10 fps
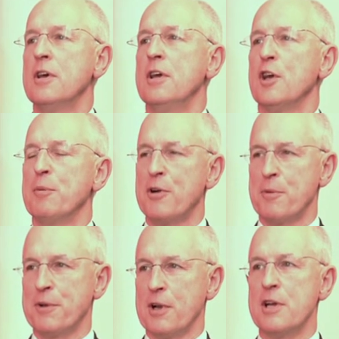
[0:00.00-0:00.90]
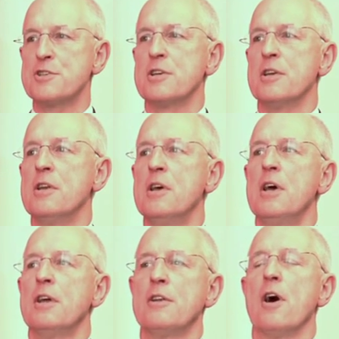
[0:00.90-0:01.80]
in a population
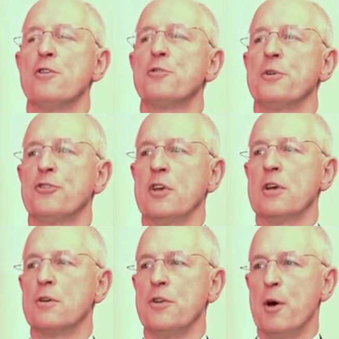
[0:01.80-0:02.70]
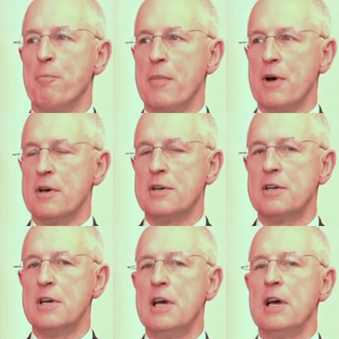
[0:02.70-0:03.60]
down to a single number.
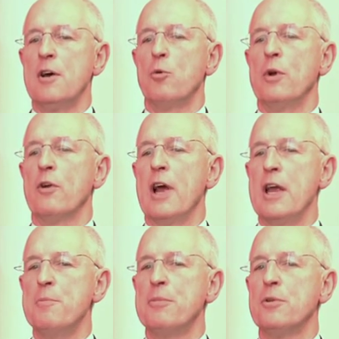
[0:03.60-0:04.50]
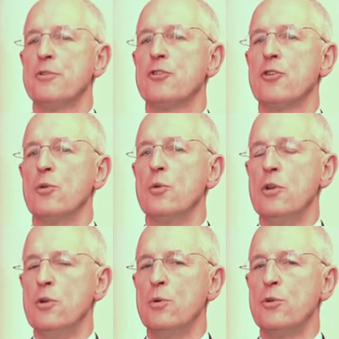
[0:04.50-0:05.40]
We are able to
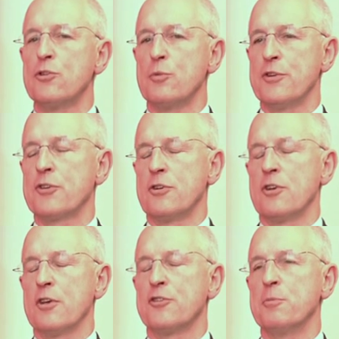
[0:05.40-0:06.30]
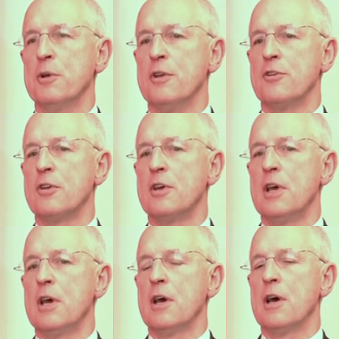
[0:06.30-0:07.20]
use risk adjustment,
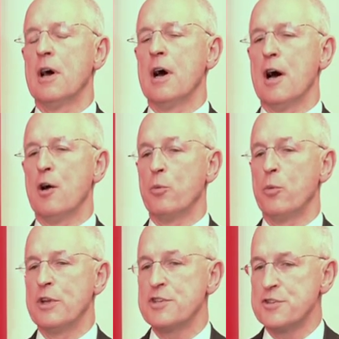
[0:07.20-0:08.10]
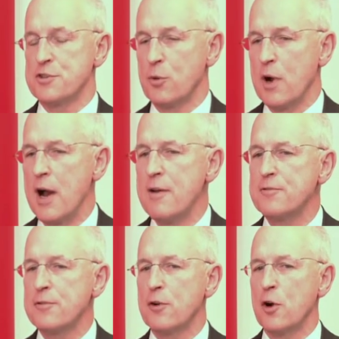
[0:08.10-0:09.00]
which is
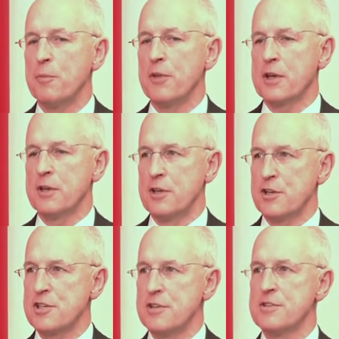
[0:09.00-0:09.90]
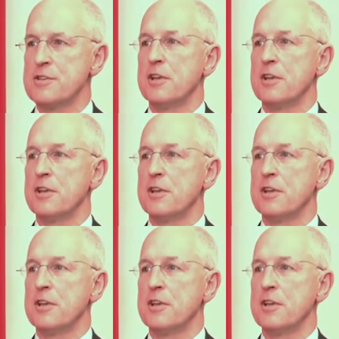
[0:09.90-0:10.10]
derived from the conditions